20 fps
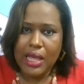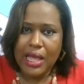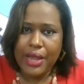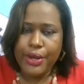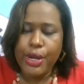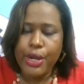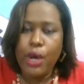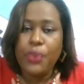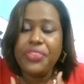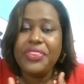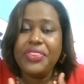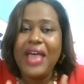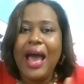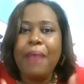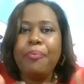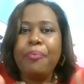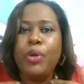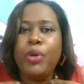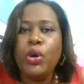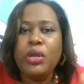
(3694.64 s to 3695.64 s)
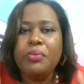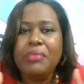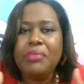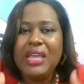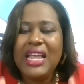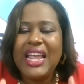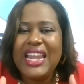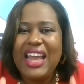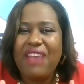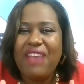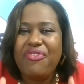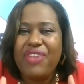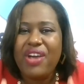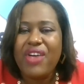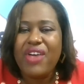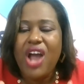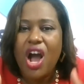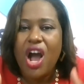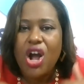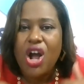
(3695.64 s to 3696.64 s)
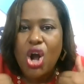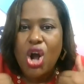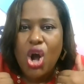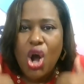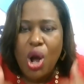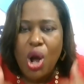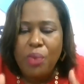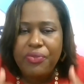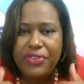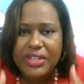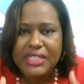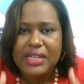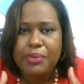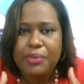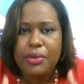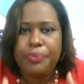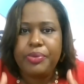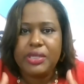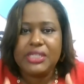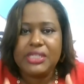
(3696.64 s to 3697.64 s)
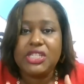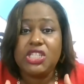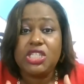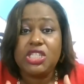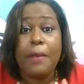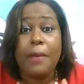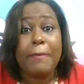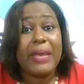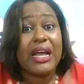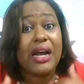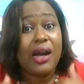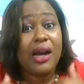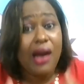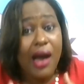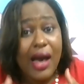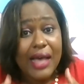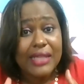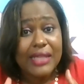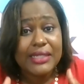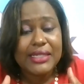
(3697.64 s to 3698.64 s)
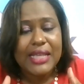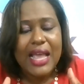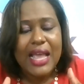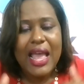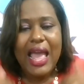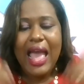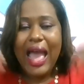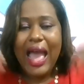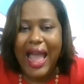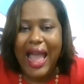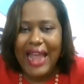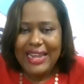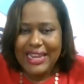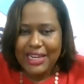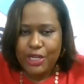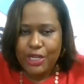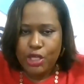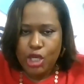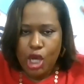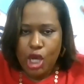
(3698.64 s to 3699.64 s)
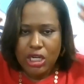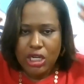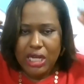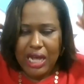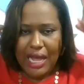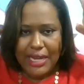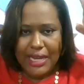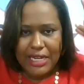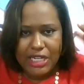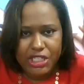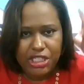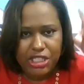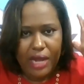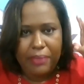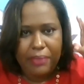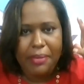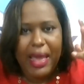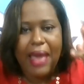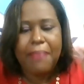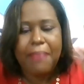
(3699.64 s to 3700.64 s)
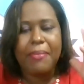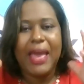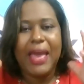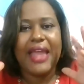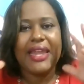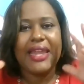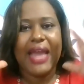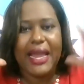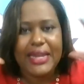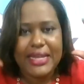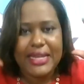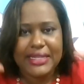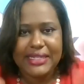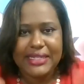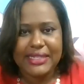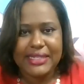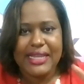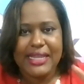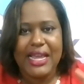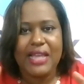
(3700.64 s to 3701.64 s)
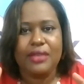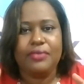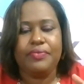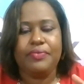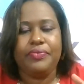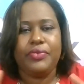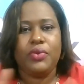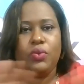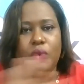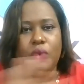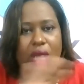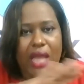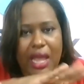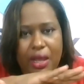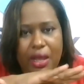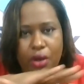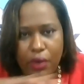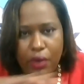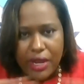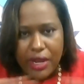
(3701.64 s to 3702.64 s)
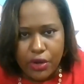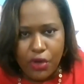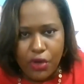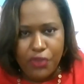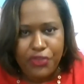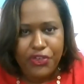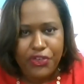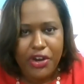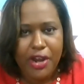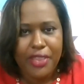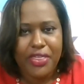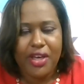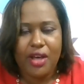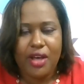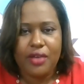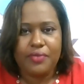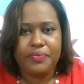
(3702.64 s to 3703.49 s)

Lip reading: Now that put me in a very uncomfortable position because I didn't condition my mind that this is it. We ain't going no further.